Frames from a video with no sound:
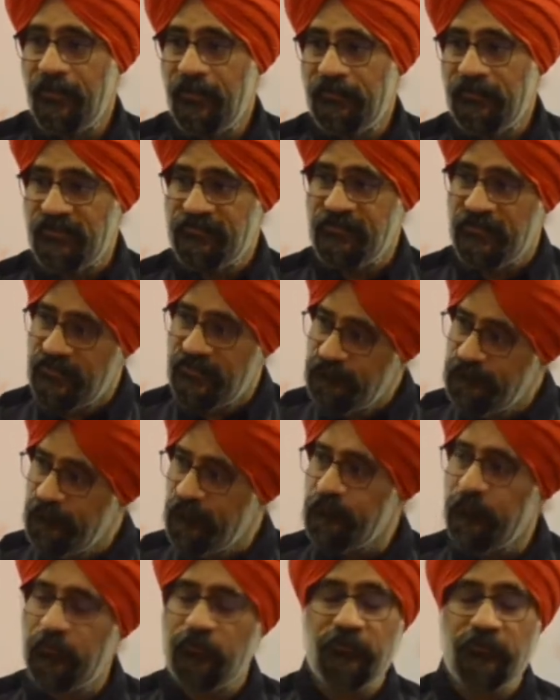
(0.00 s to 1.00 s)
There's a
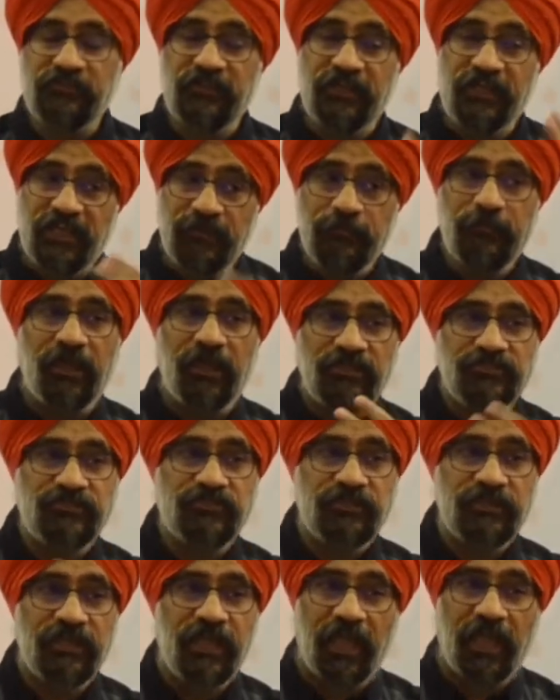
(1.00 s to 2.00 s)
difference between
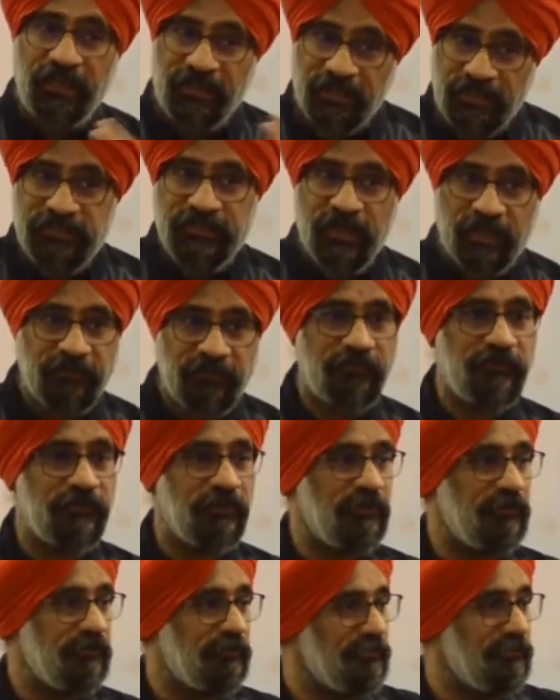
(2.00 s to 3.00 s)
image and
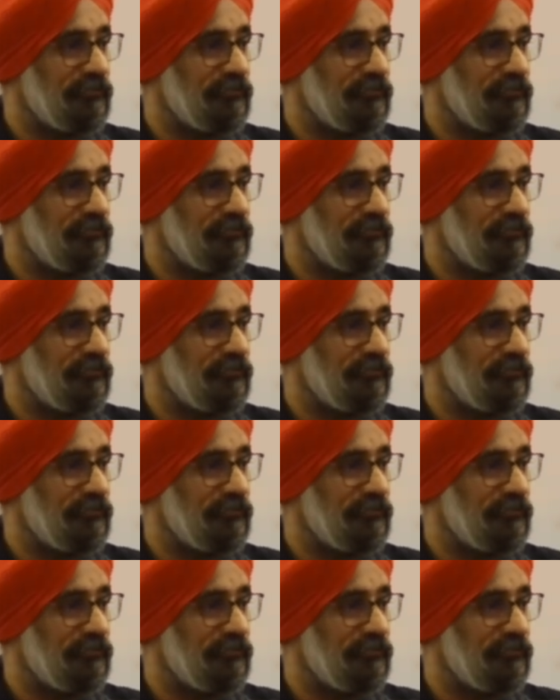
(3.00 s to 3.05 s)
integrity.